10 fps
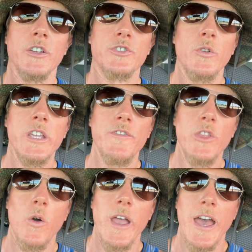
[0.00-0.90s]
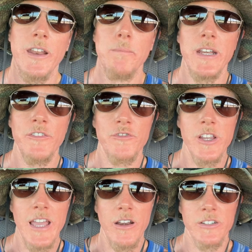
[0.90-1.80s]
So even though I had a mini
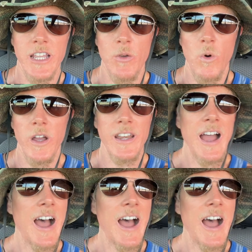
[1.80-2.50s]
freak out on day one,